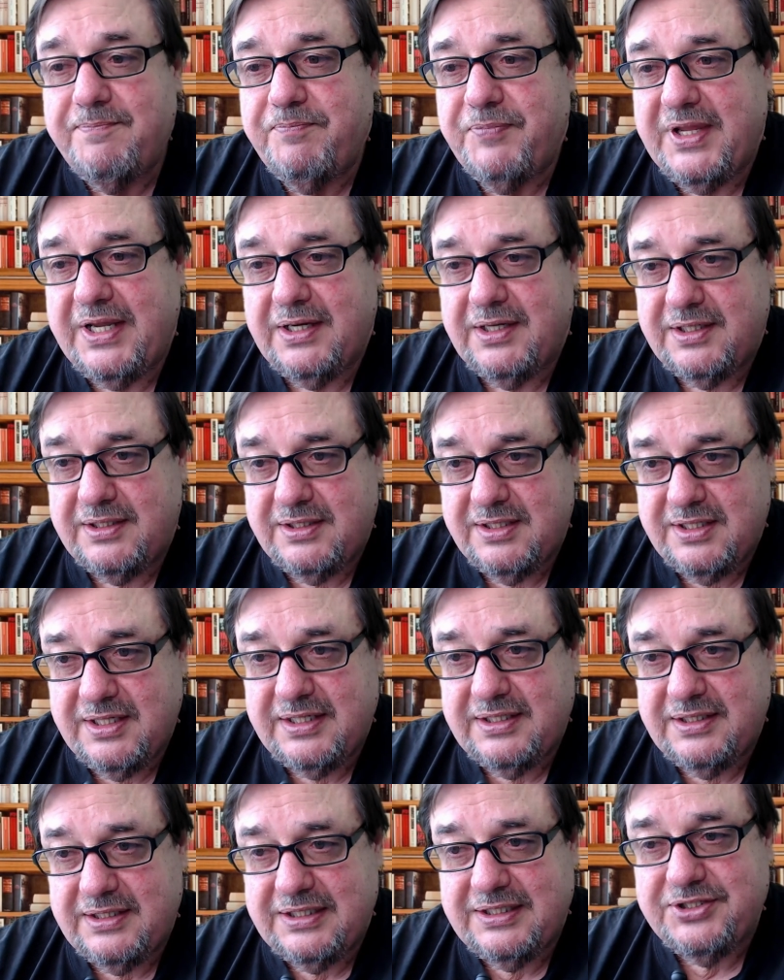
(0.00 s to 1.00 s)

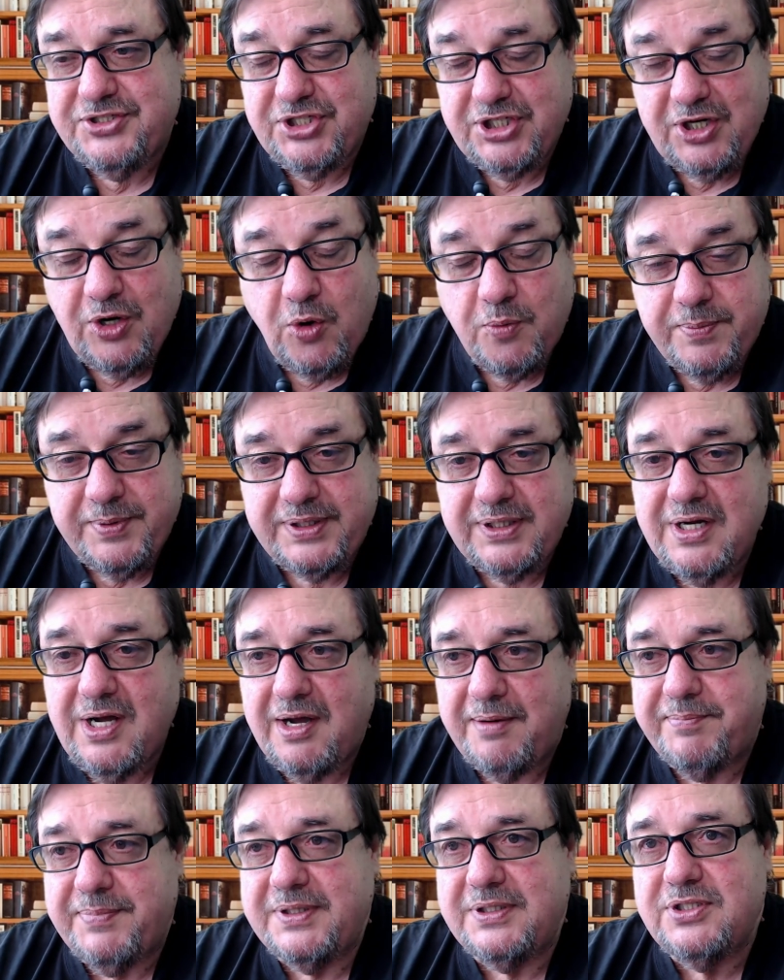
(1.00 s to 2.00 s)
And she opened
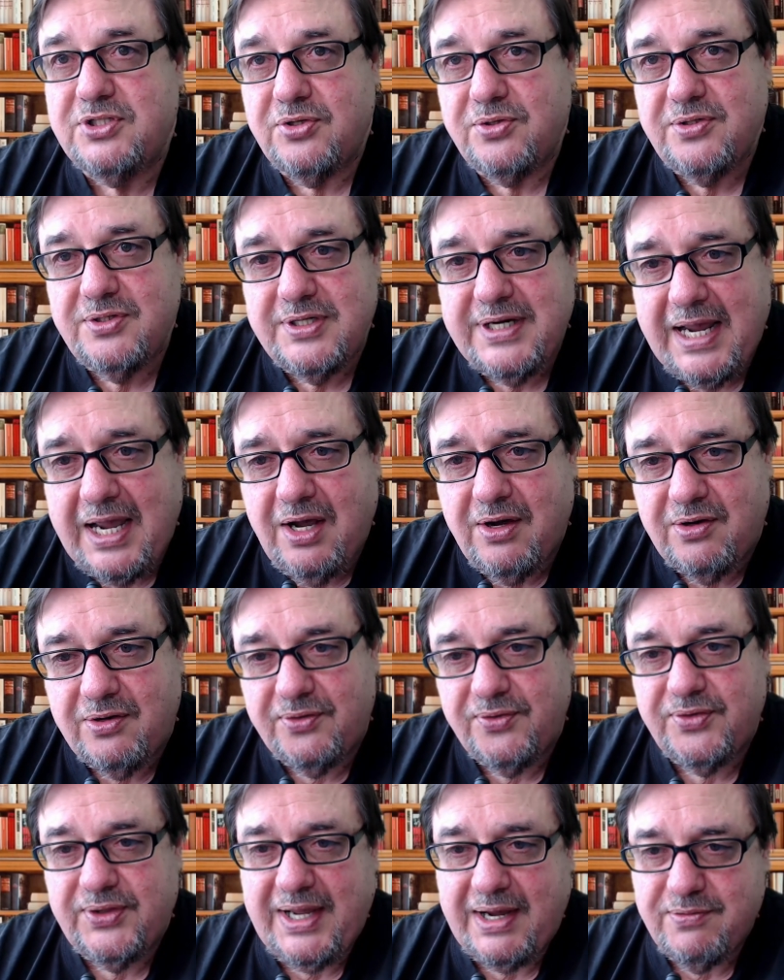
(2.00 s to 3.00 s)
up, and turned
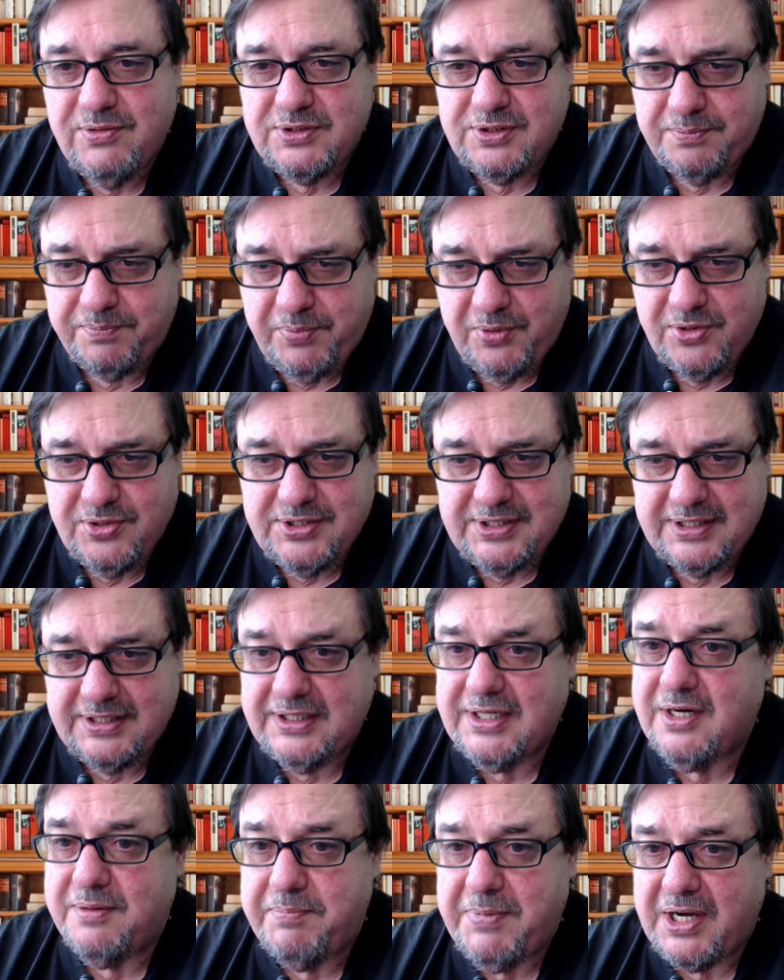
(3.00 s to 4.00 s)
out that was a person
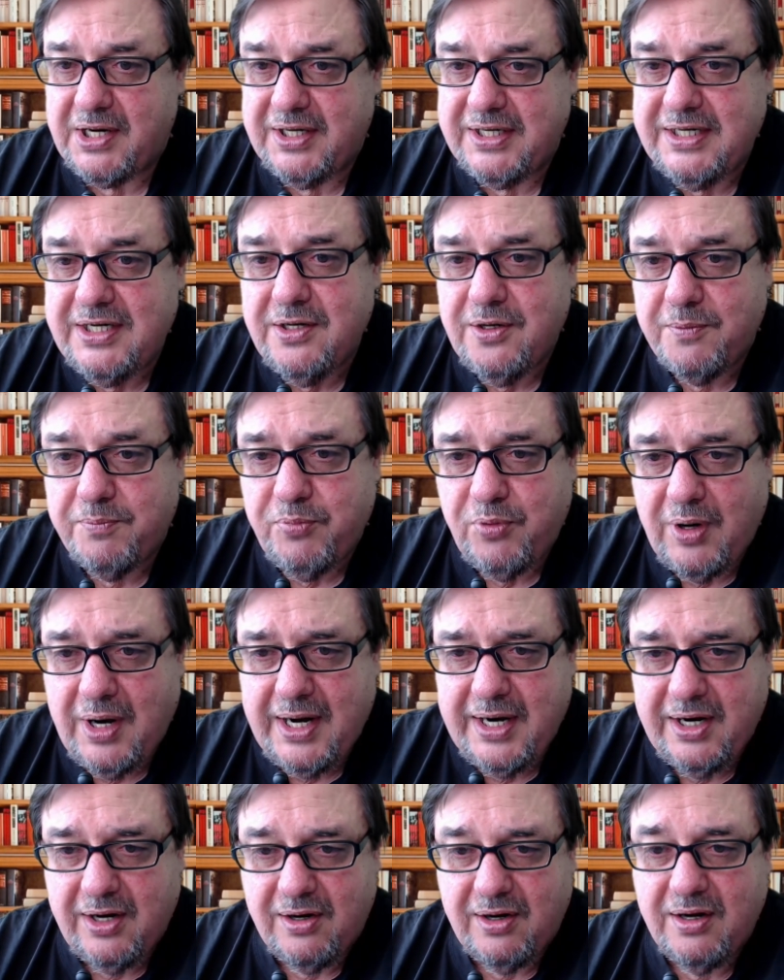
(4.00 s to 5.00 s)
that about a year
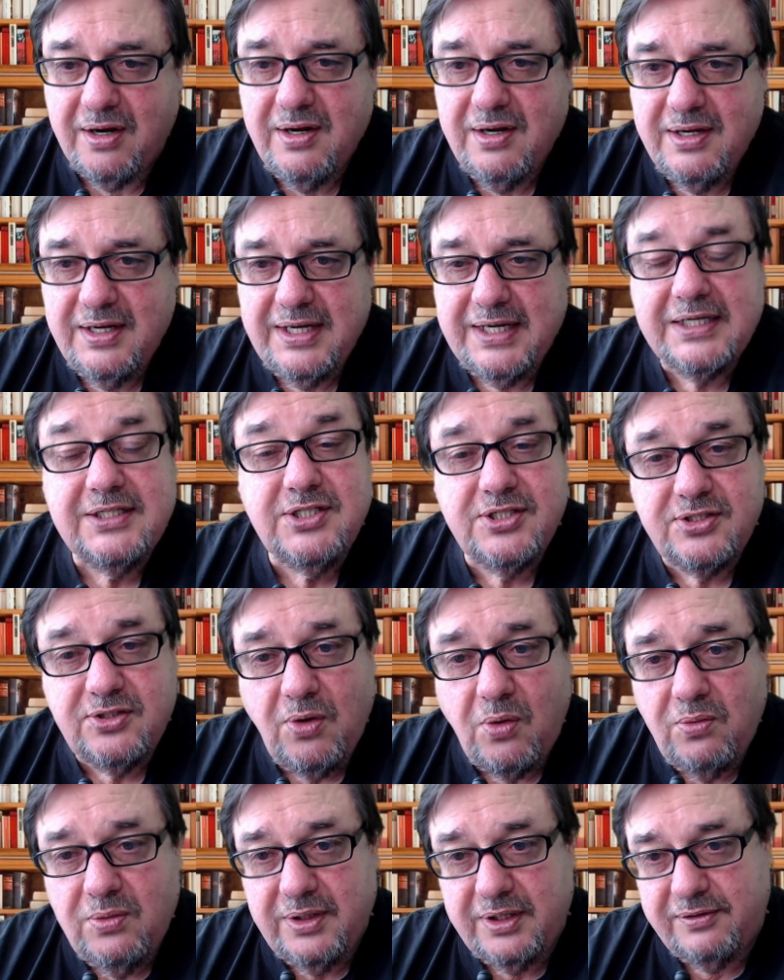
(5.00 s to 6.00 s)
prior had
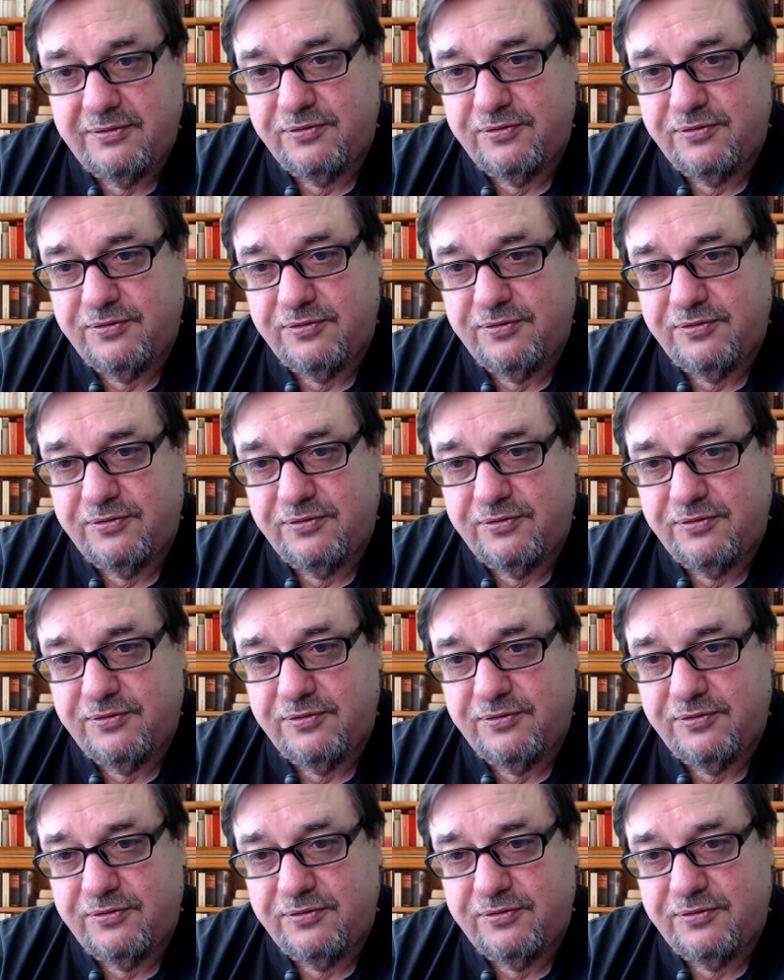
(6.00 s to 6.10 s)
stolen